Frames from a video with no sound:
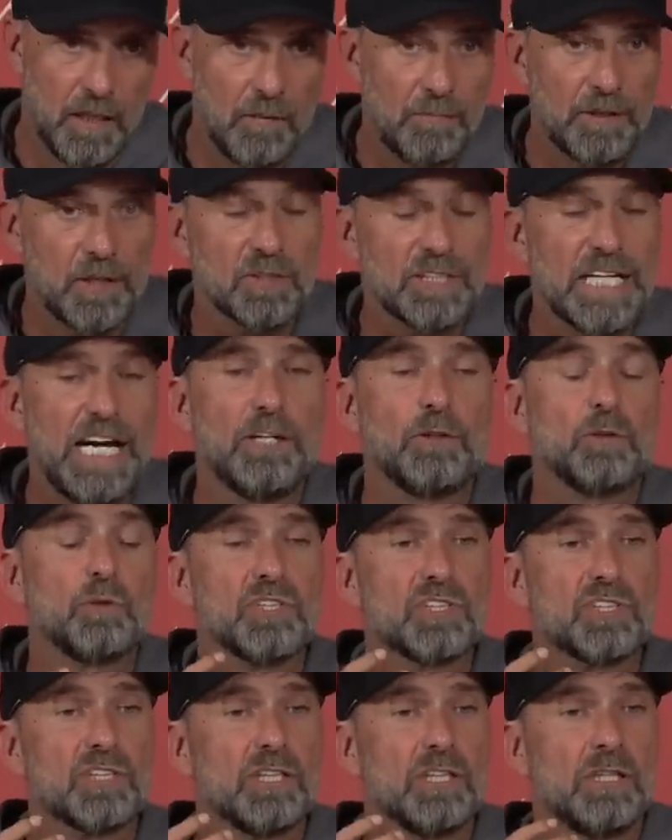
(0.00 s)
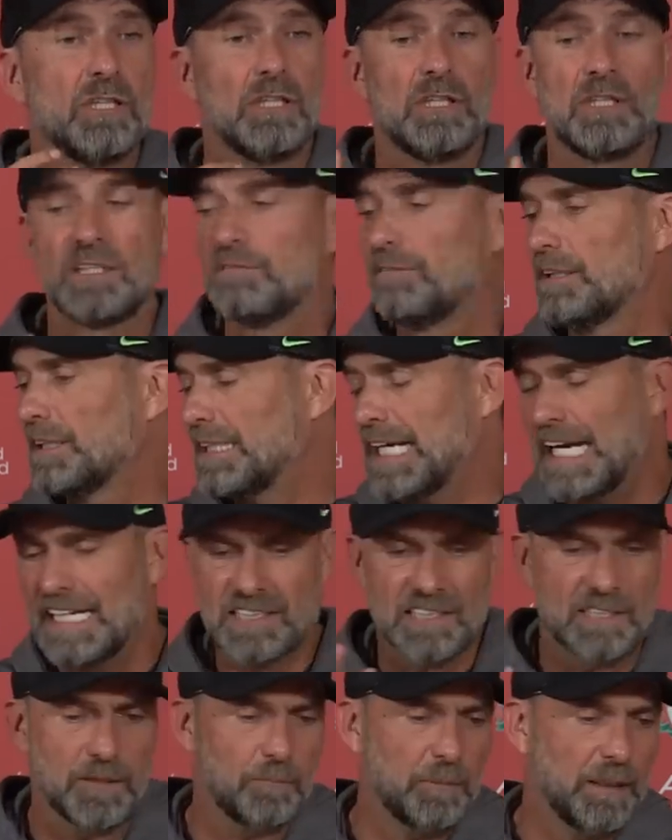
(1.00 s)
Because Hendo is a
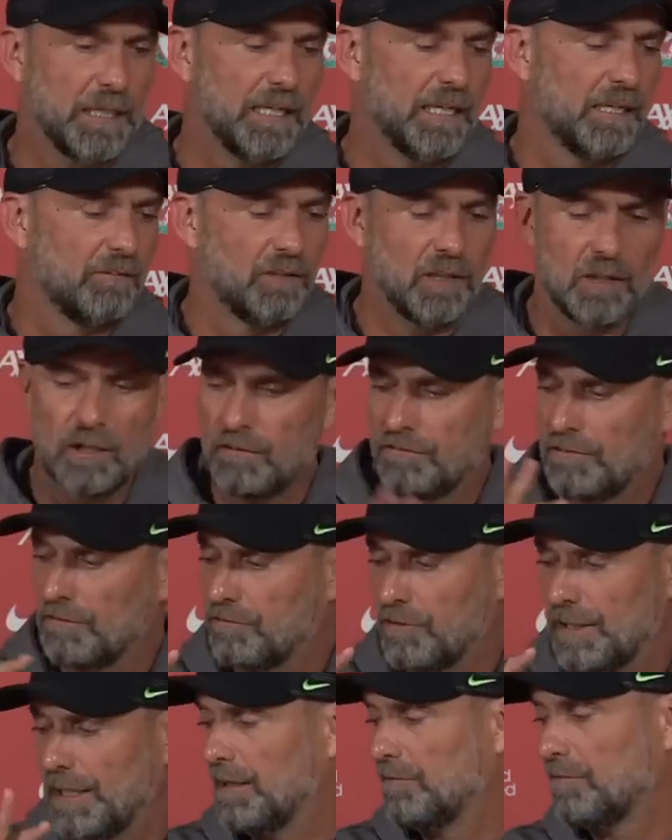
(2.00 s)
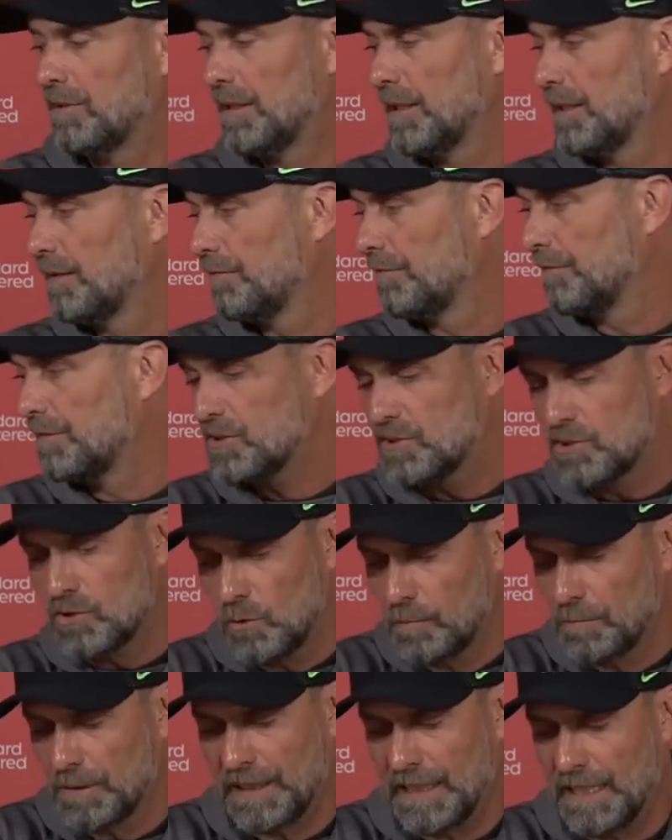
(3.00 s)
fantastic player, I will love him forever,
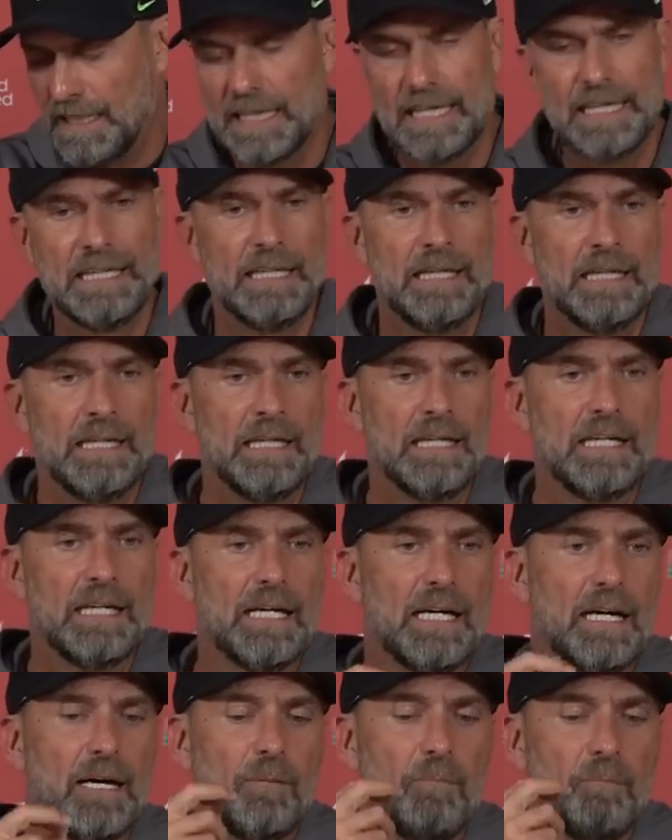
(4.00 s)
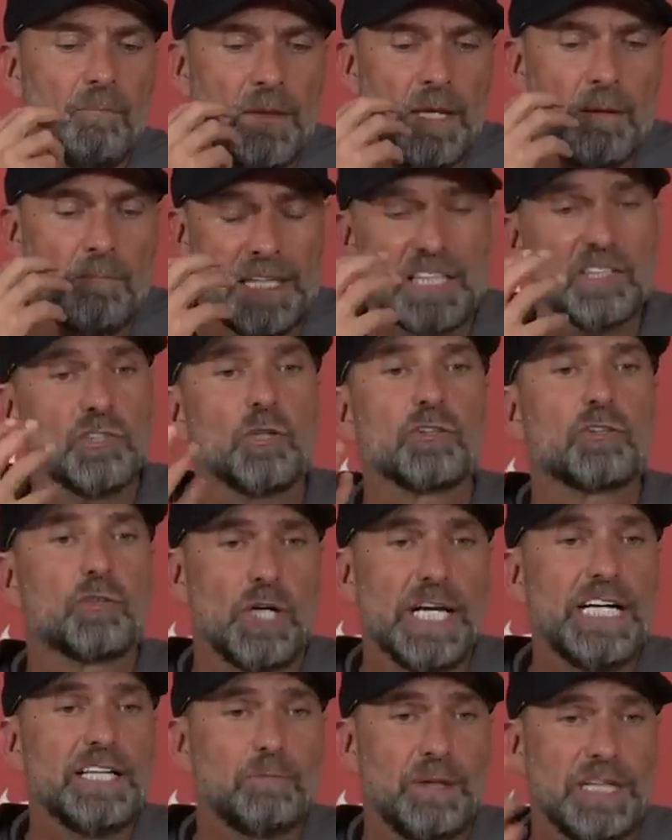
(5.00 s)
super guy, but he's not
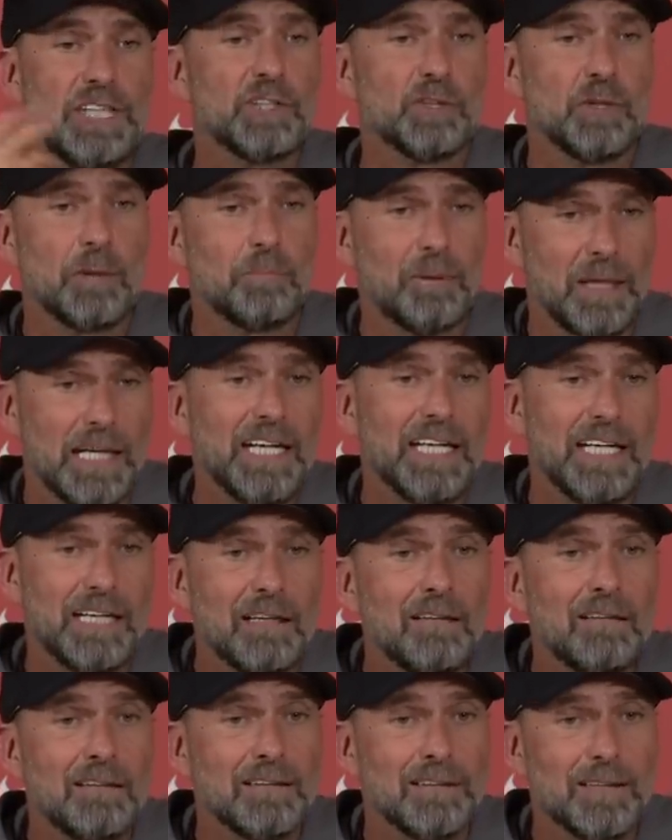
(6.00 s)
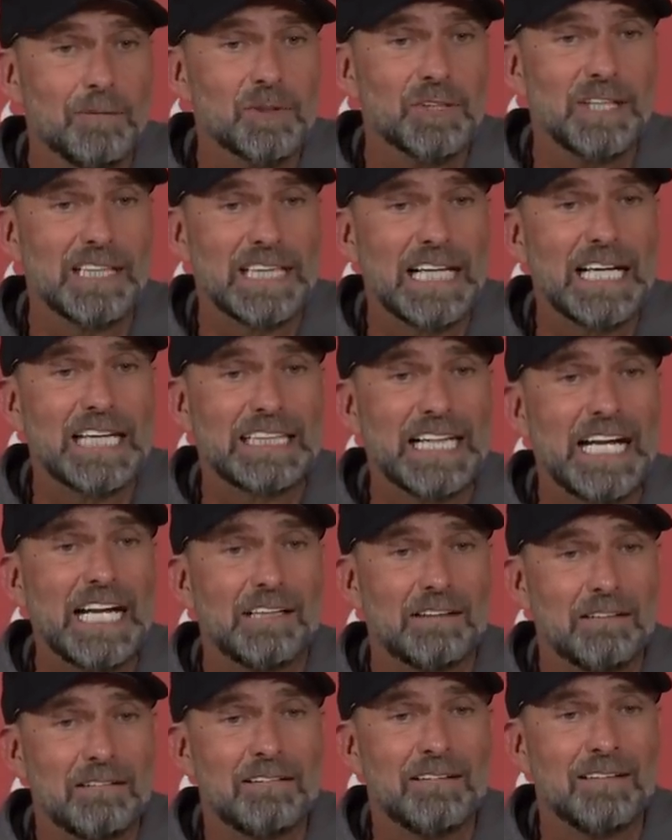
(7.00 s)
great when he's not playing, let me say like
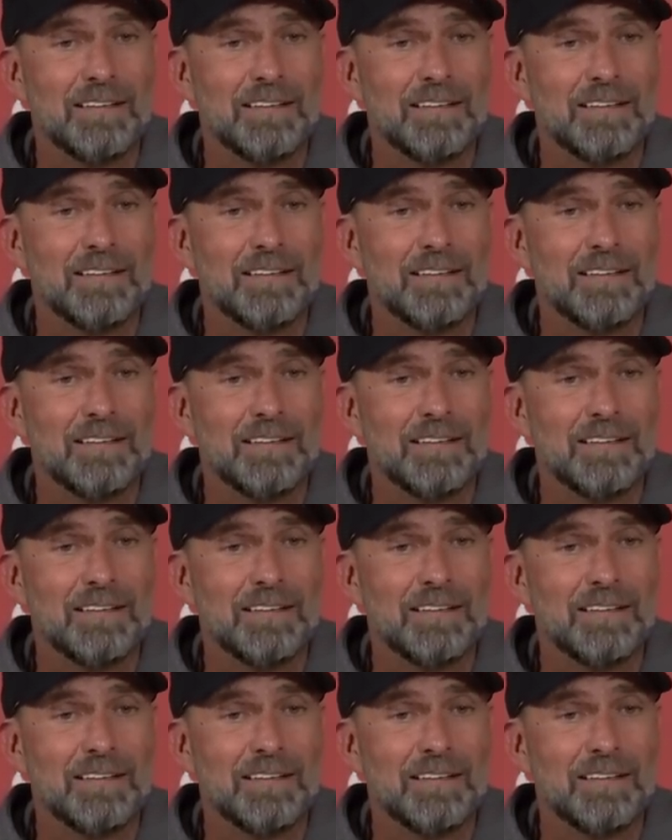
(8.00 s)
that.